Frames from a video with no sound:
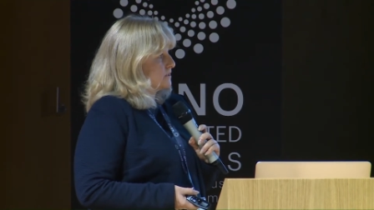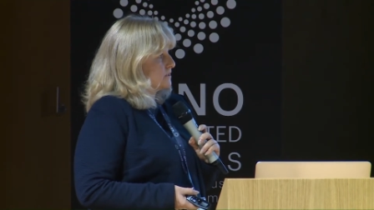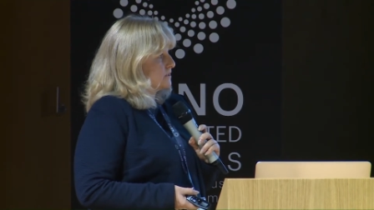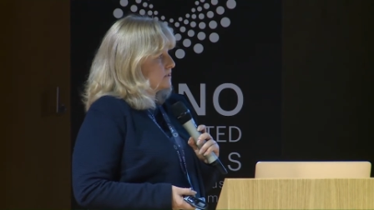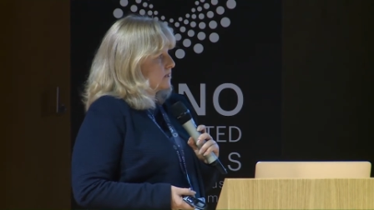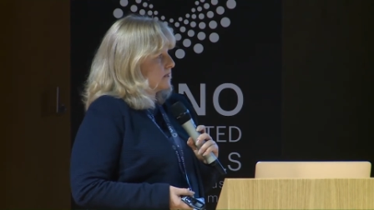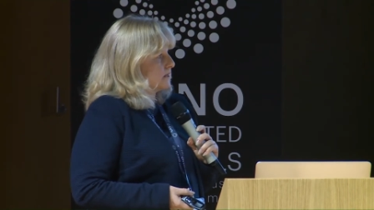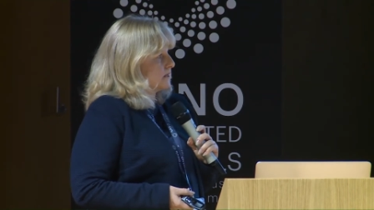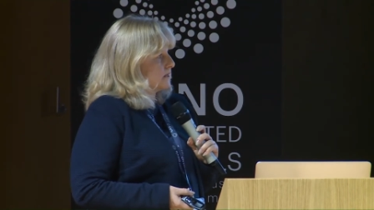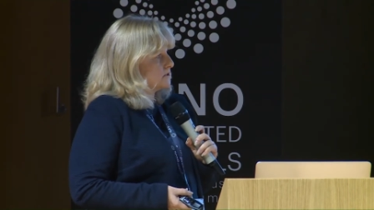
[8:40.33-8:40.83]

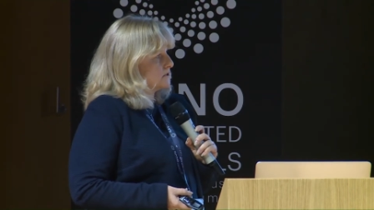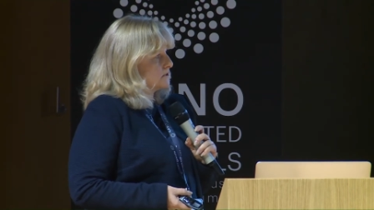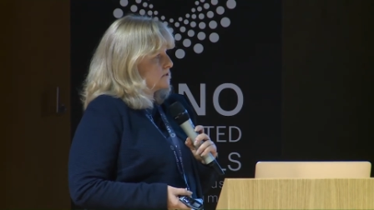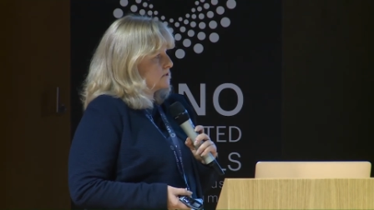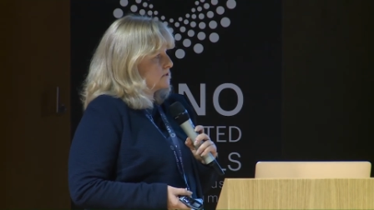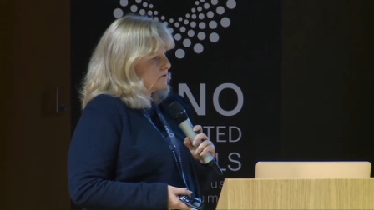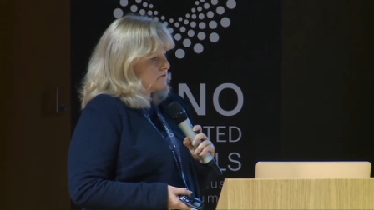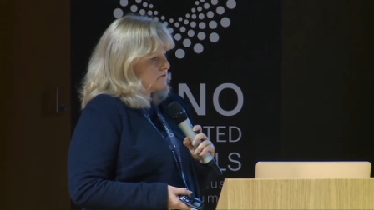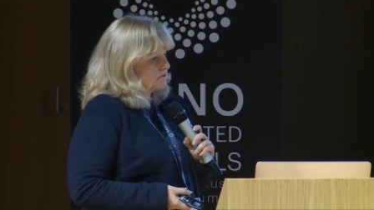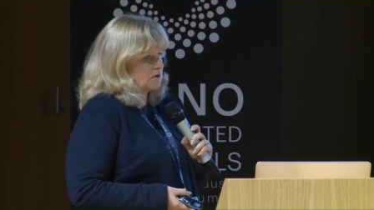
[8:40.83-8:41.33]
uh,
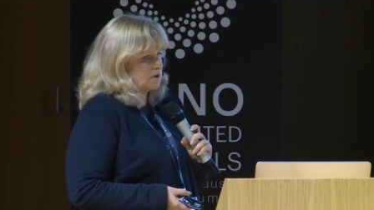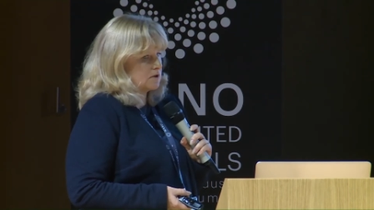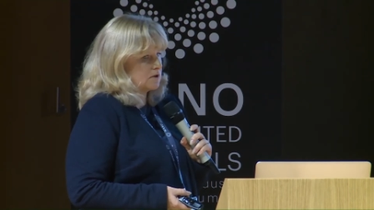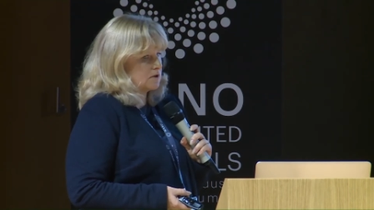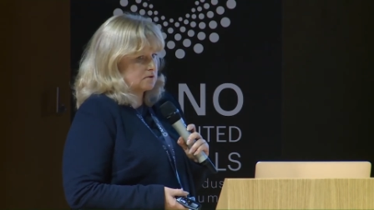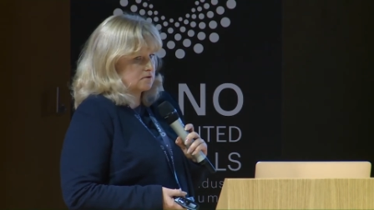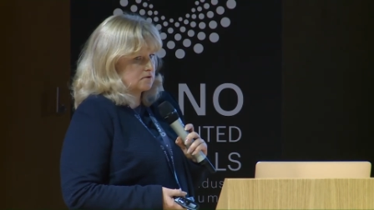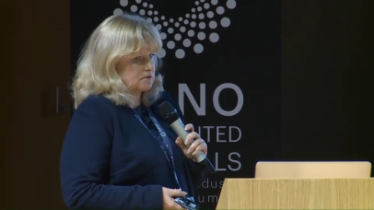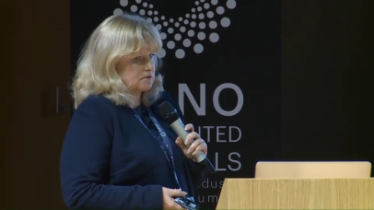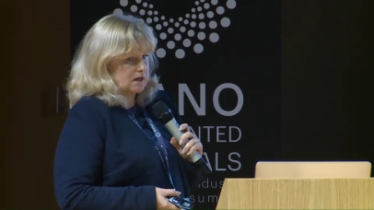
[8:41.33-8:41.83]
so
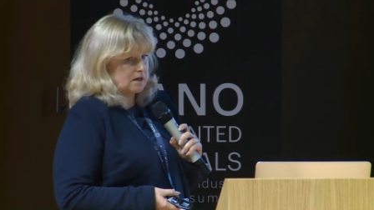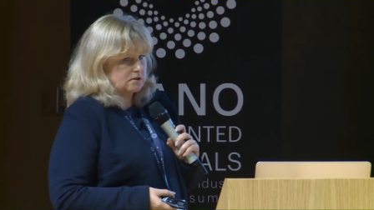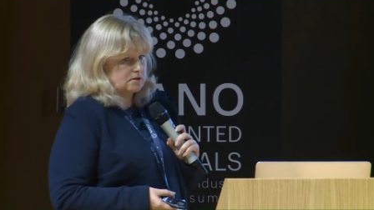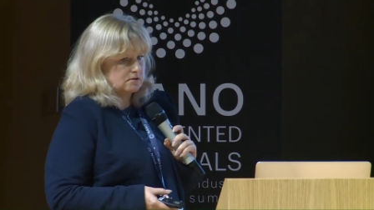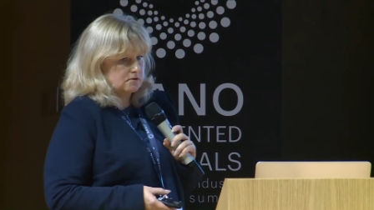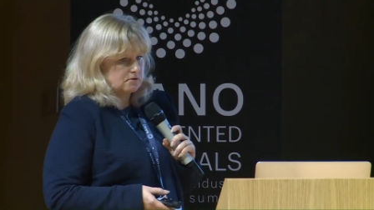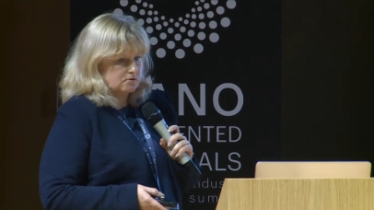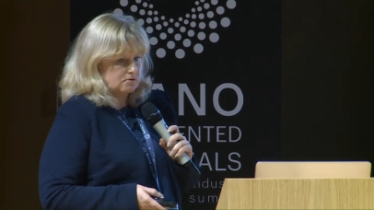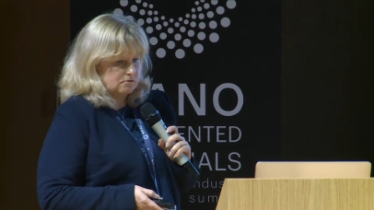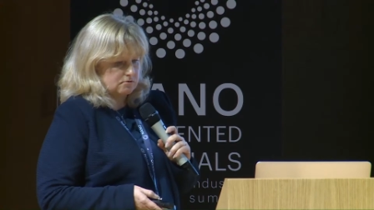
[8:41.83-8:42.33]
was
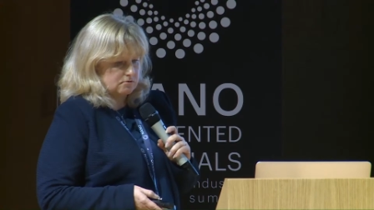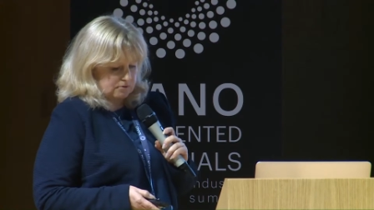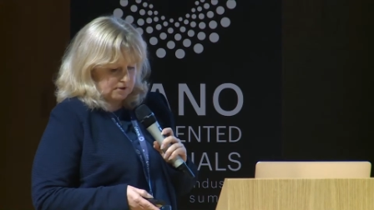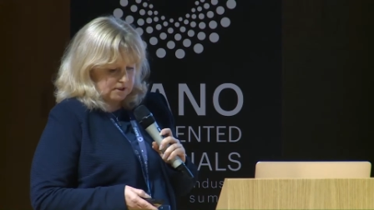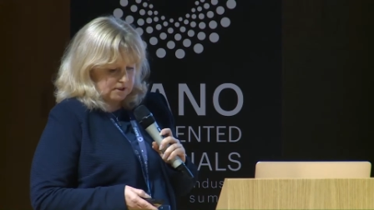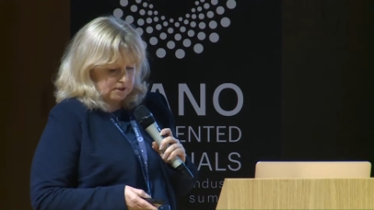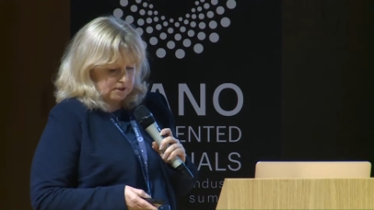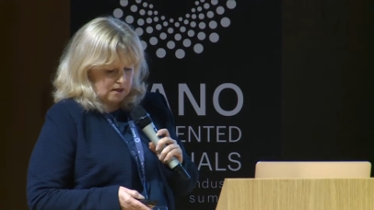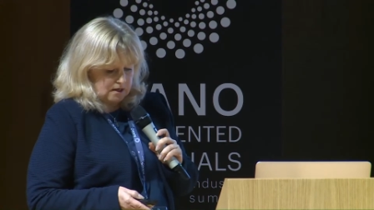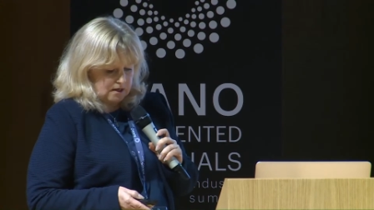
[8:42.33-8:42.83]
quite good
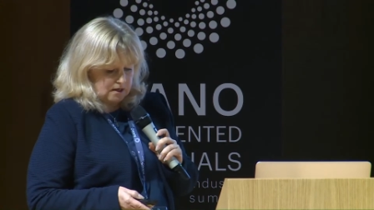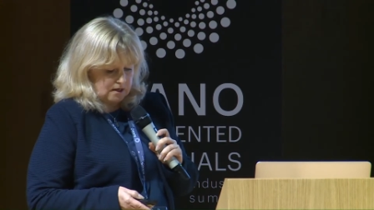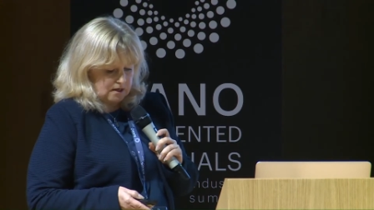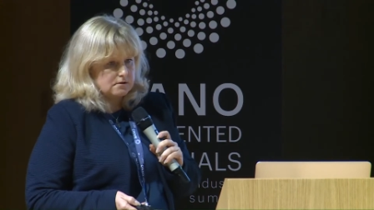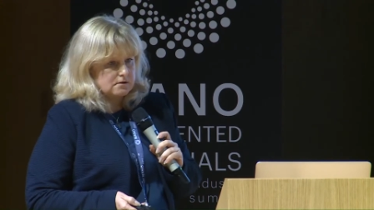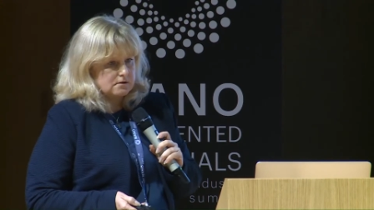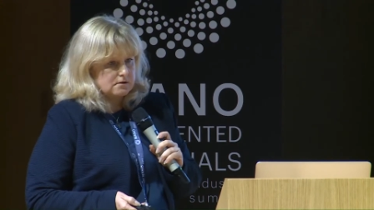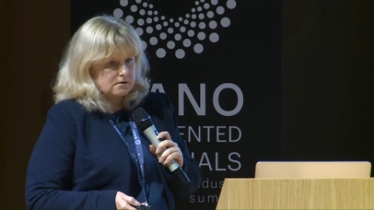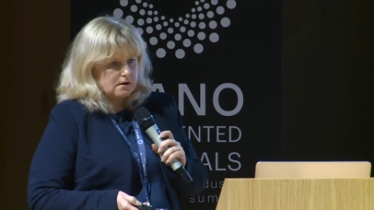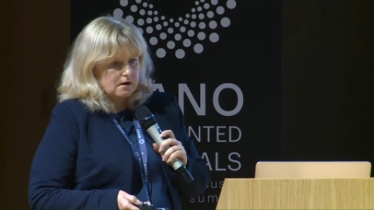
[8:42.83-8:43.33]

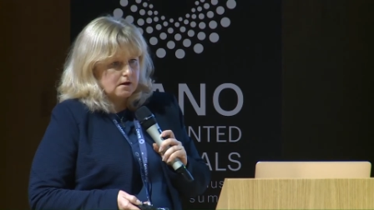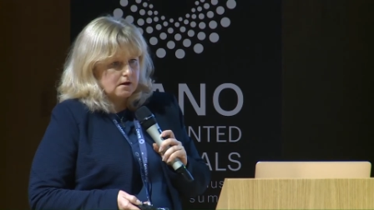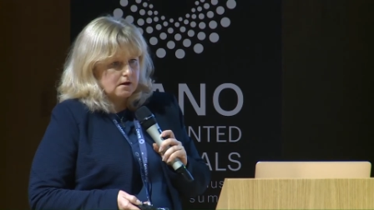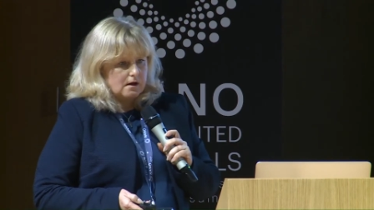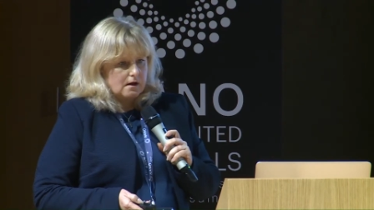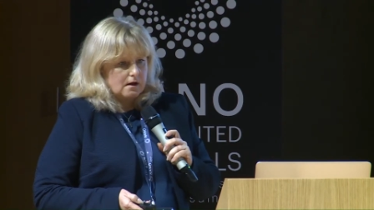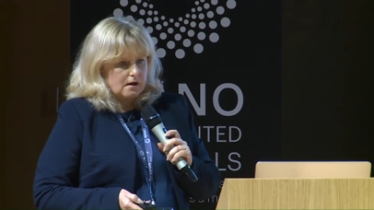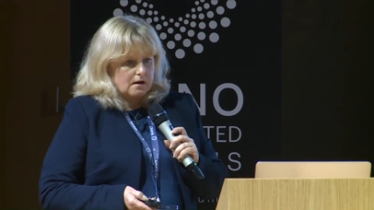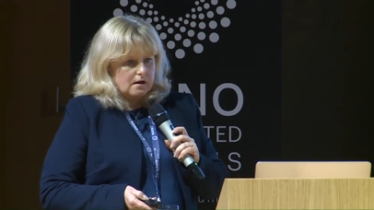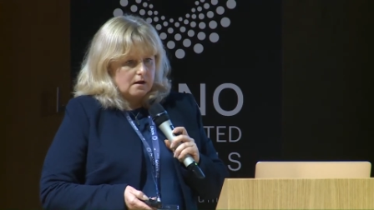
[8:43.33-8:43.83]
result.
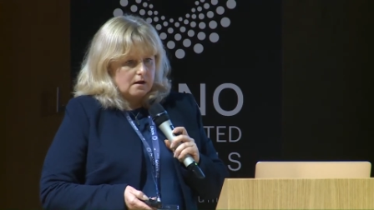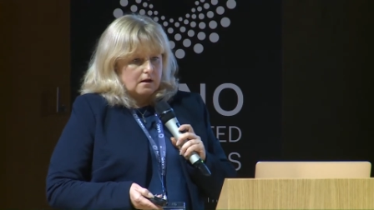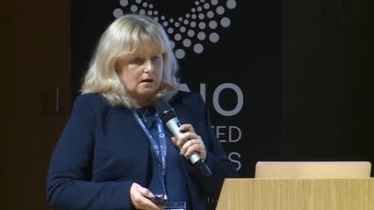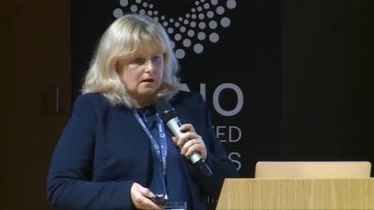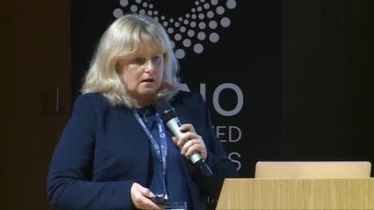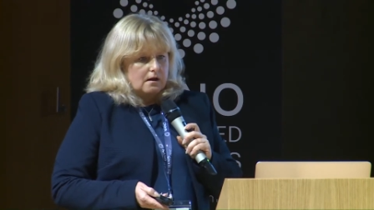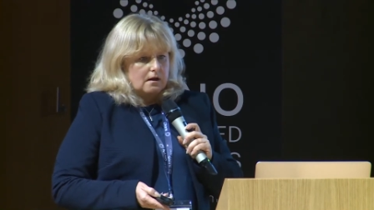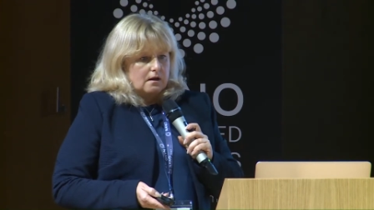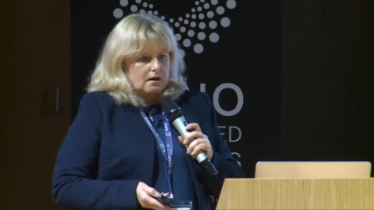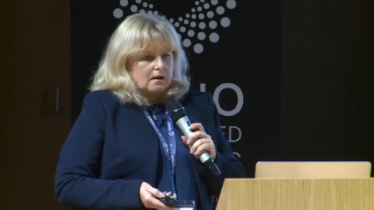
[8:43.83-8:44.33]

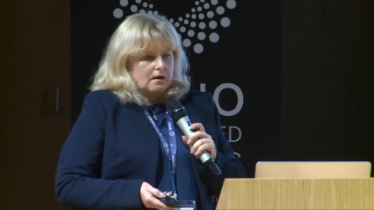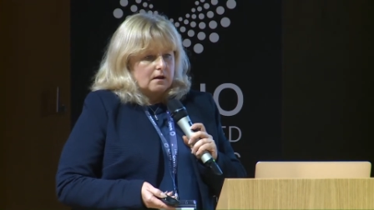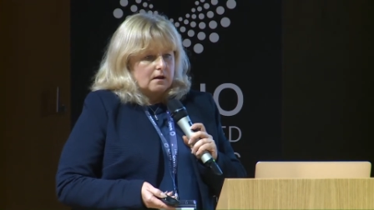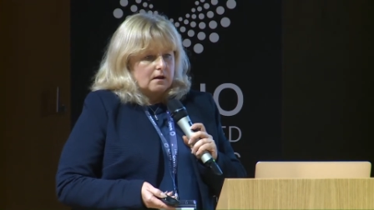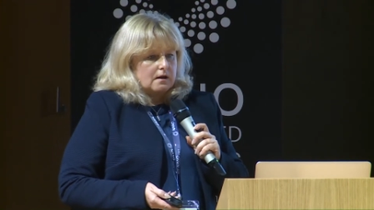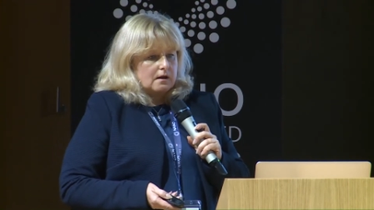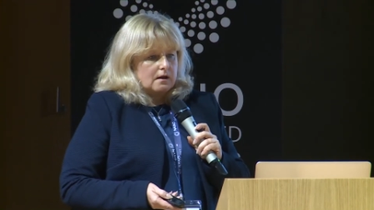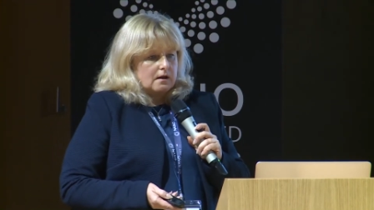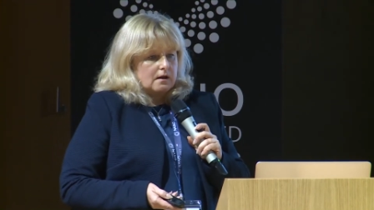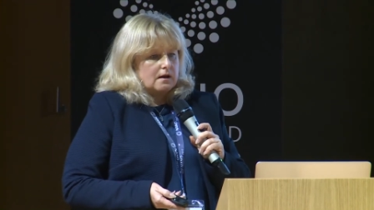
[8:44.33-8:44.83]

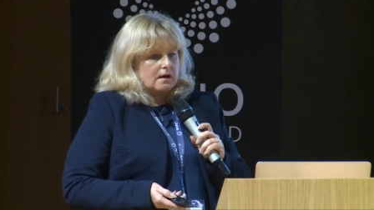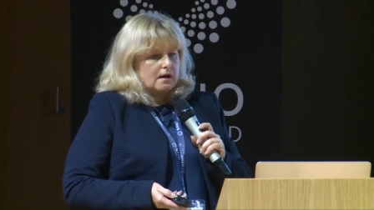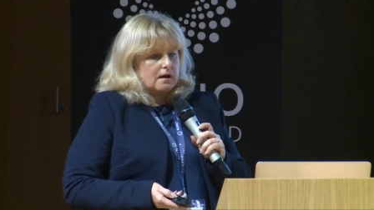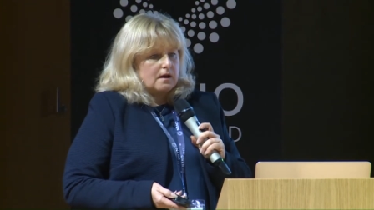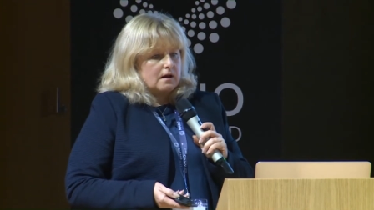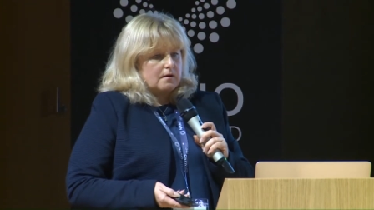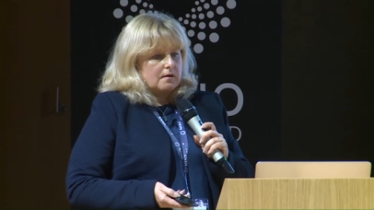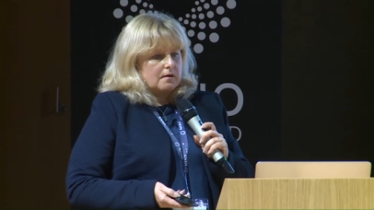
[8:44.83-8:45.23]
Uh,